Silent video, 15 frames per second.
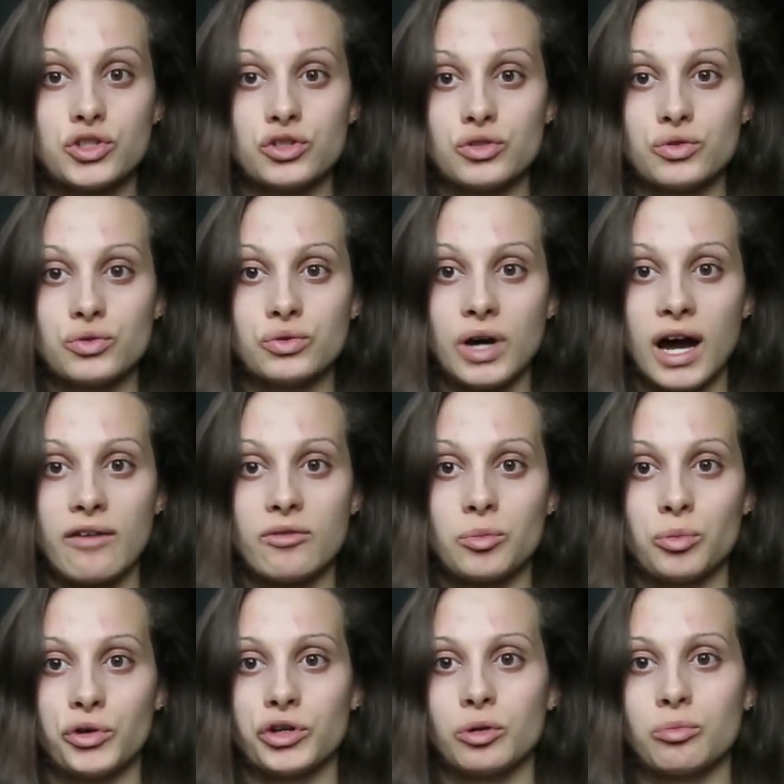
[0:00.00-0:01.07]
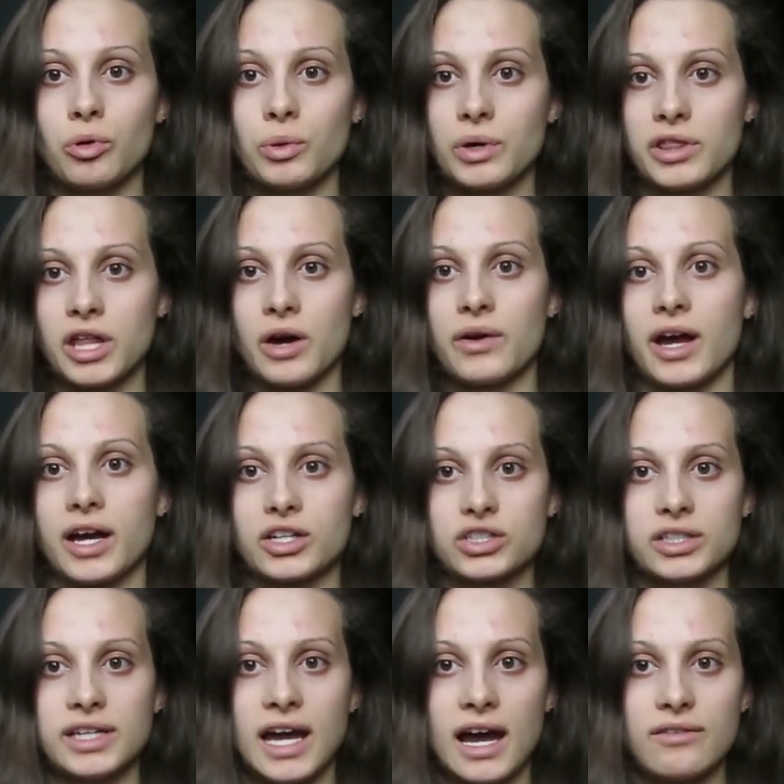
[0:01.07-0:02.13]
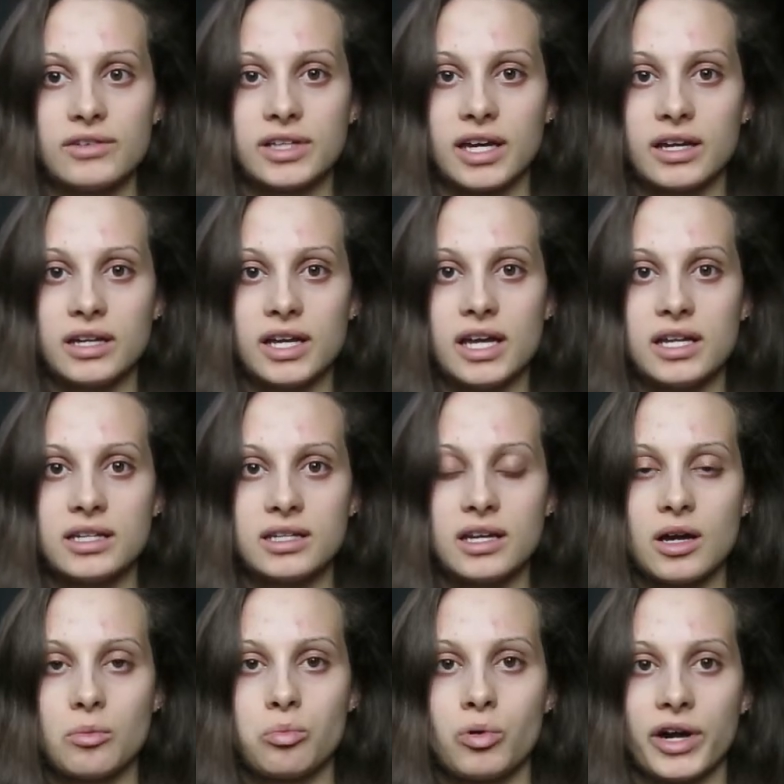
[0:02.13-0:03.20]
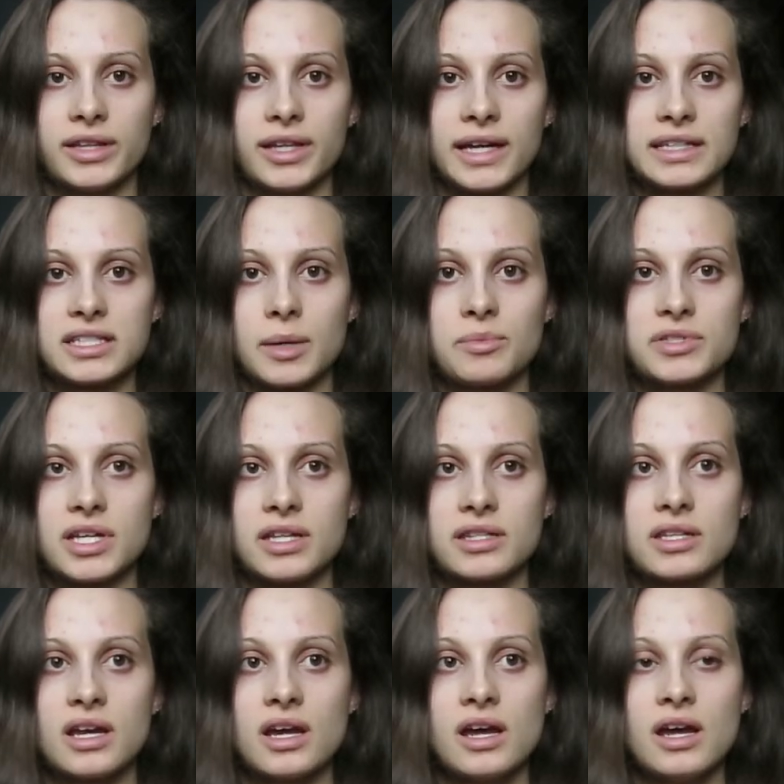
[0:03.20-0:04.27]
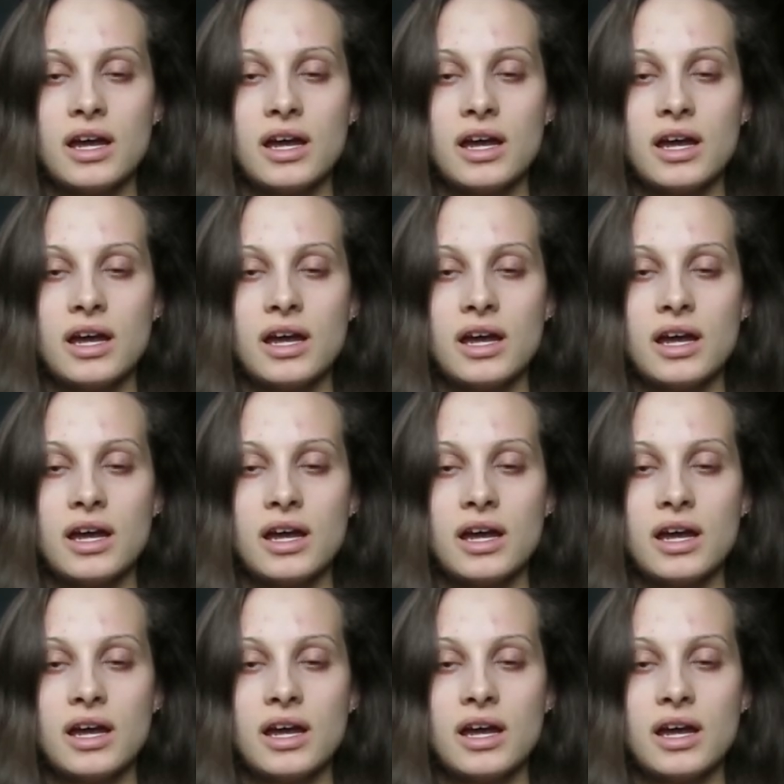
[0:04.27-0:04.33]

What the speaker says: to have a burrito bowl without actually having it in a bread-like substance.